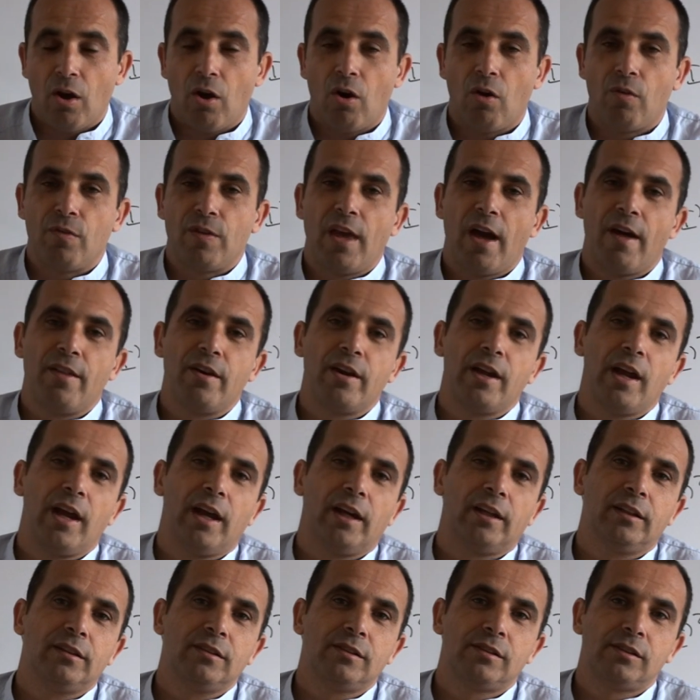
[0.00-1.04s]
On the other
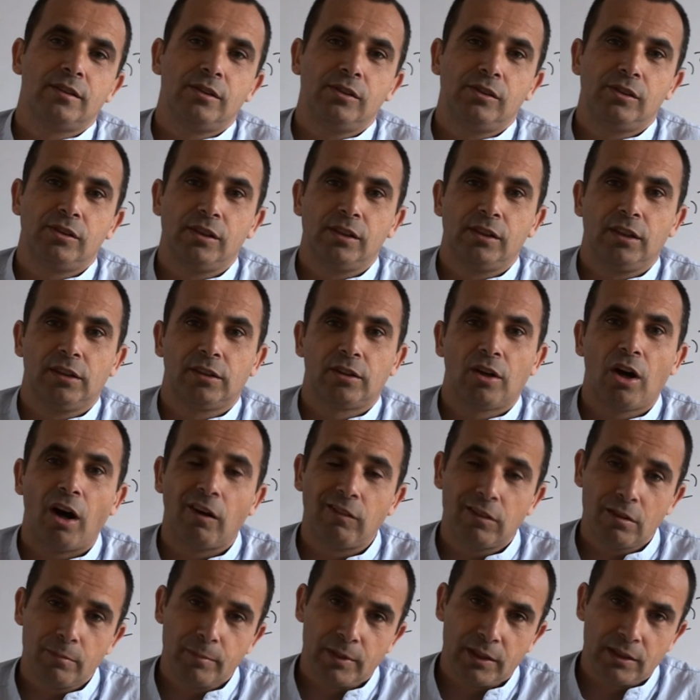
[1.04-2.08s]
hand, you see that
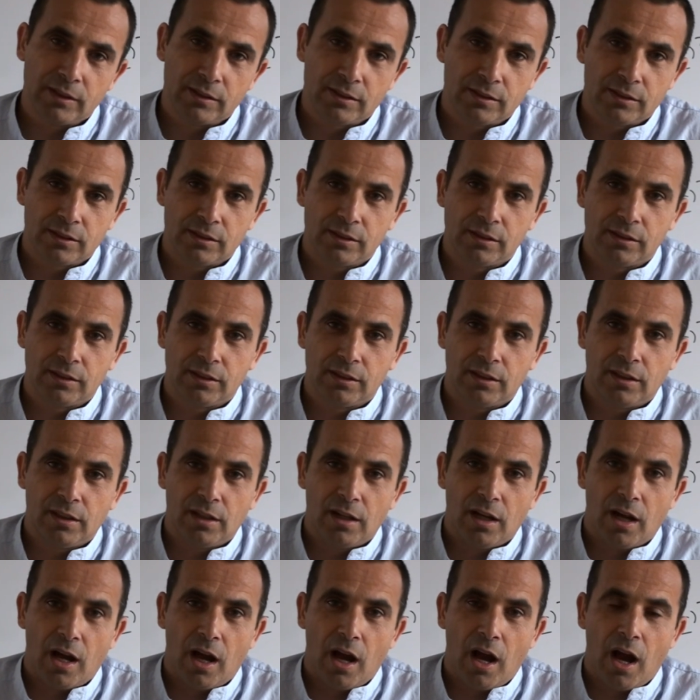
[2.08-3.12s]
governments
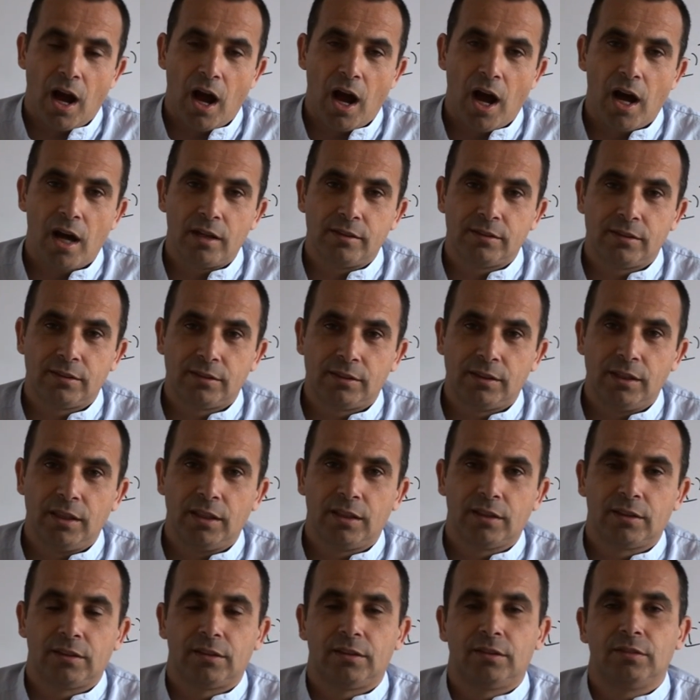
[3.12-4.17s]
are
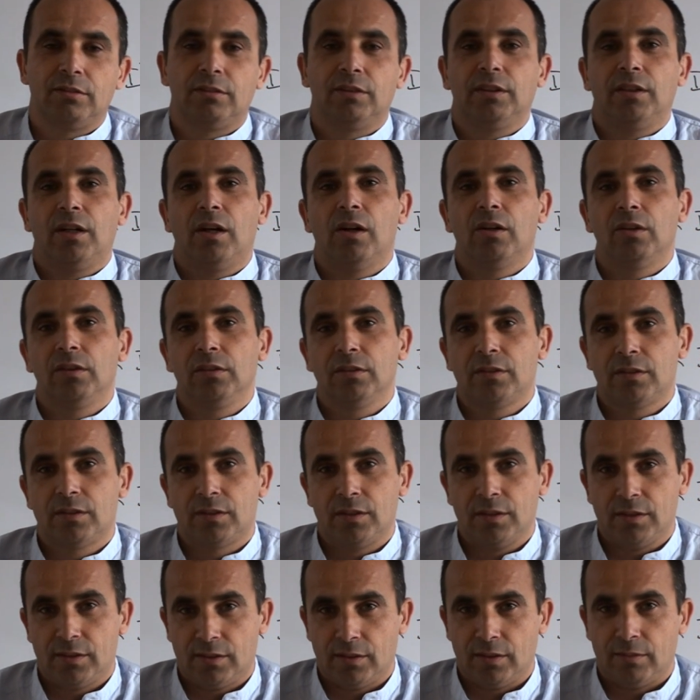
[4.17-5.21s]
stick to the old
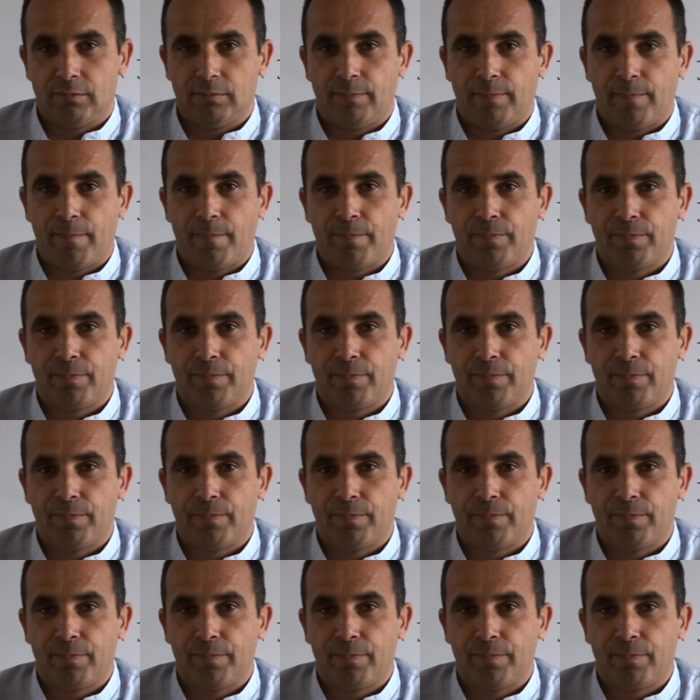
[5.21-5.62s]
system.